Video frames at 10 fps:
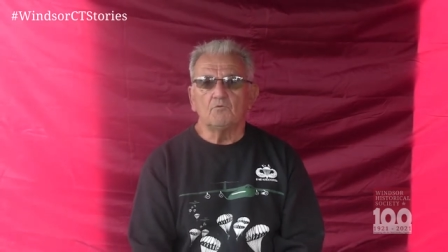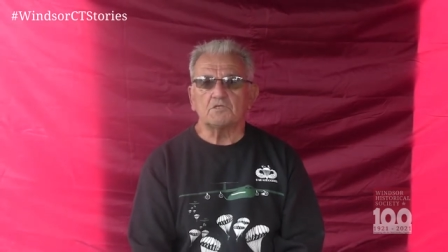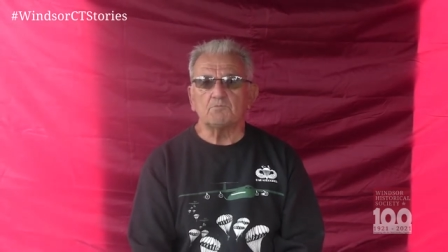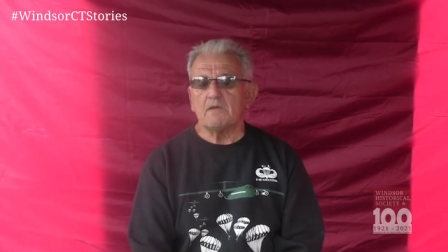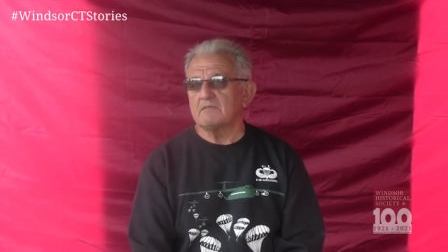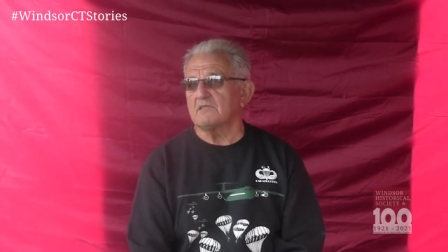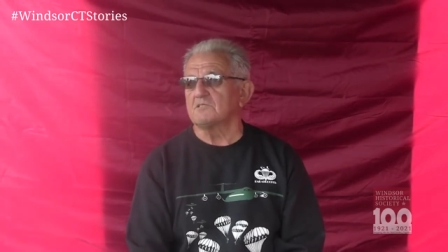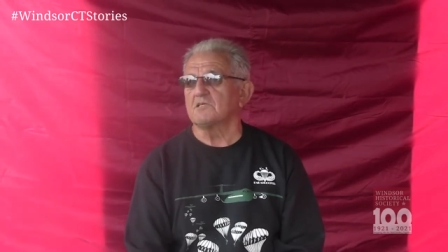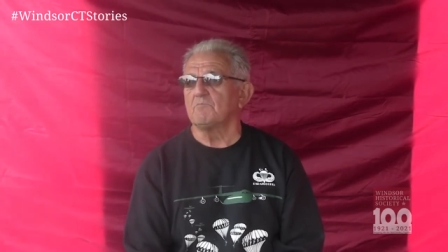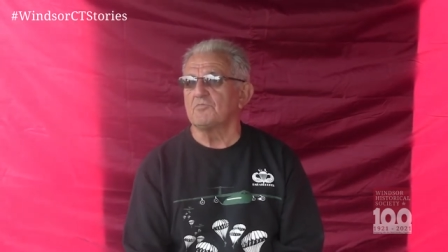which meant
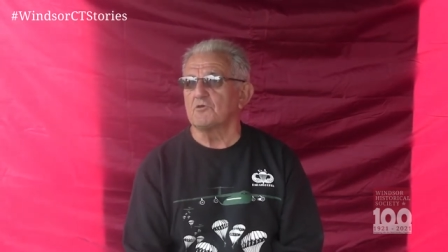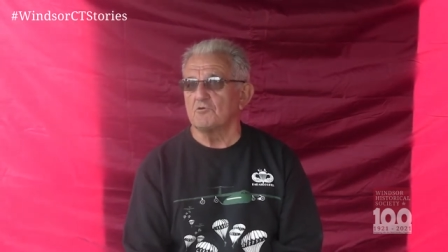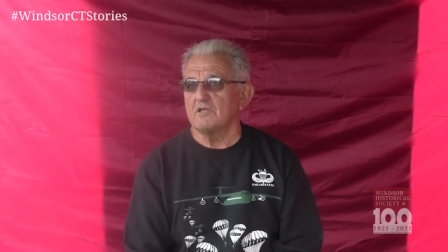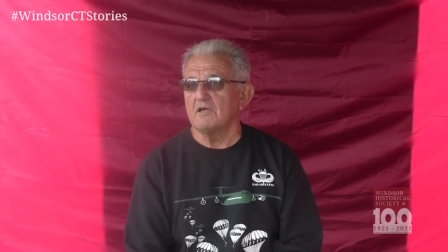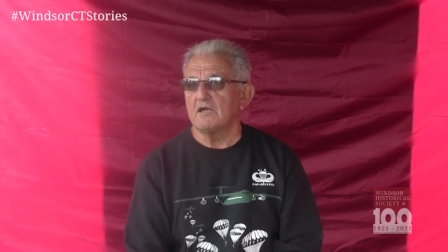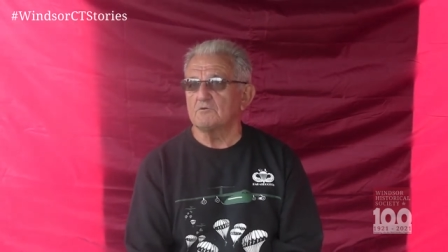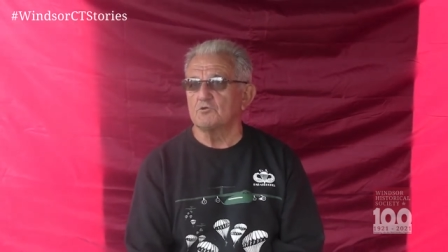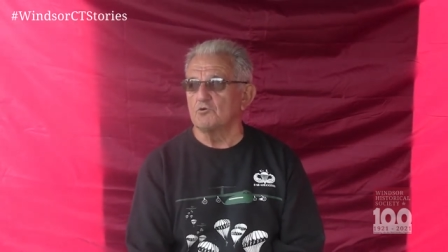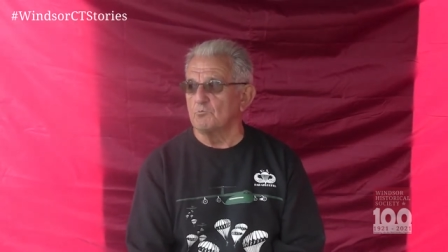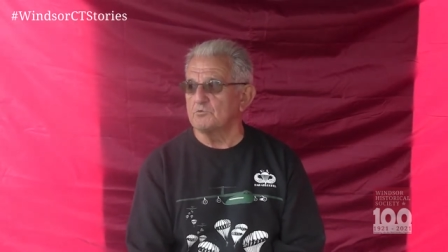that some 30
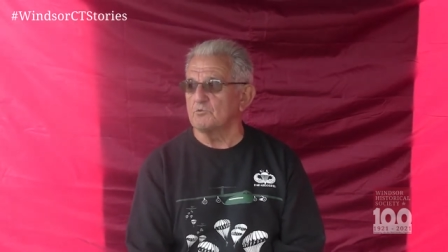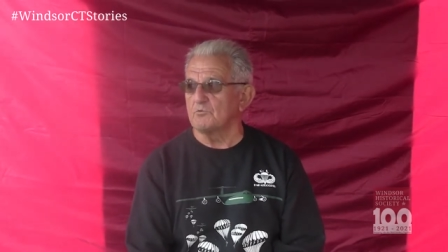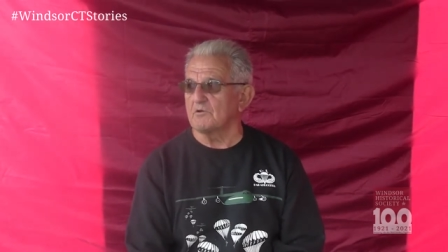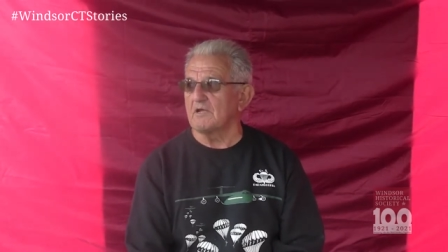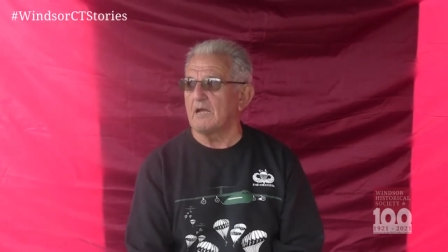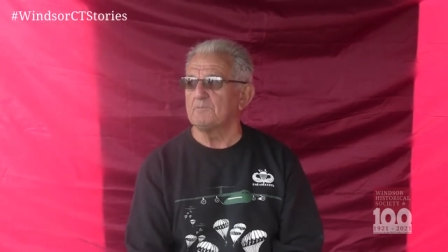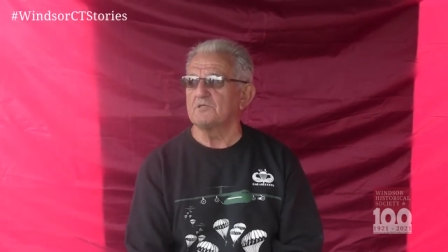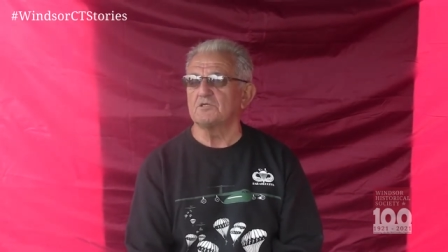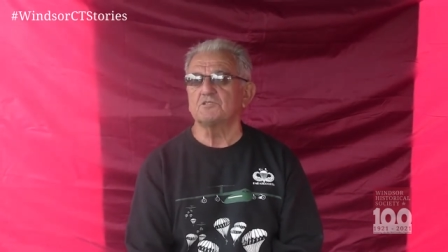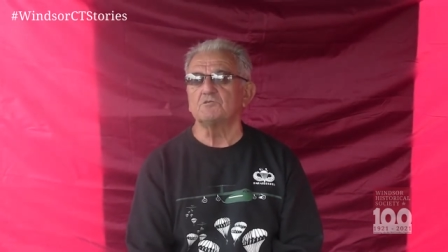odd troops were in
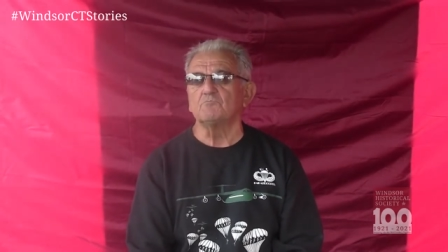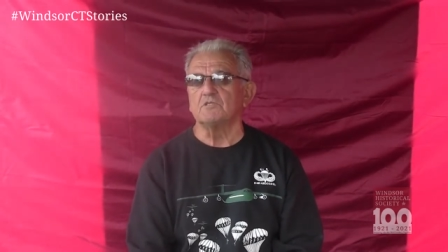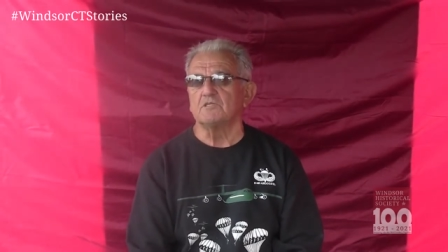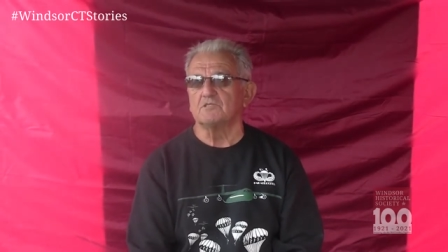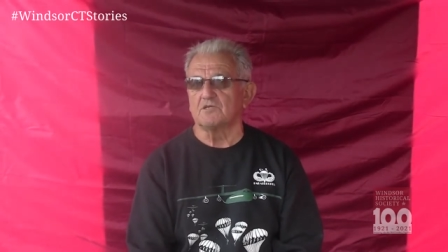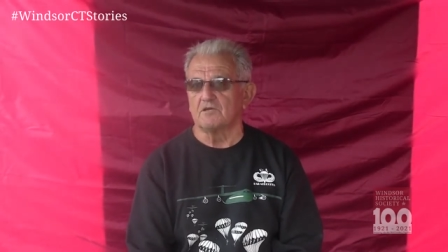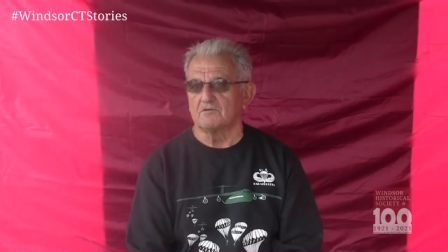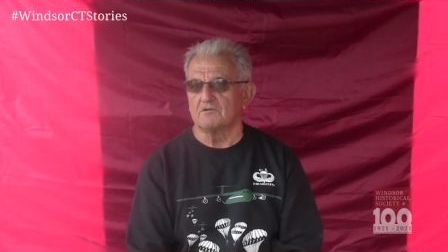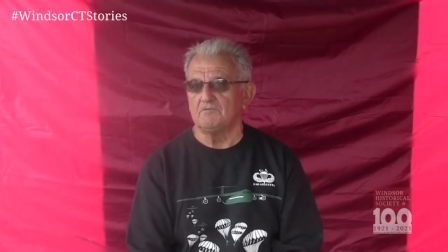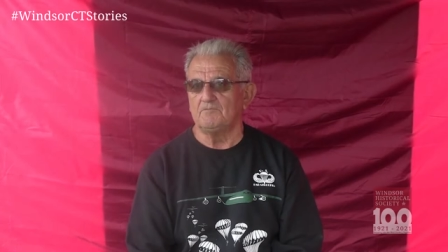competition with each
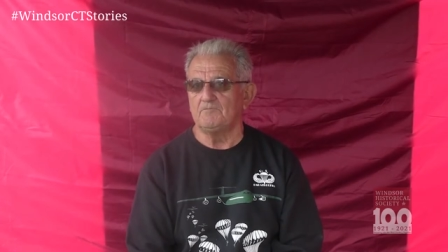other.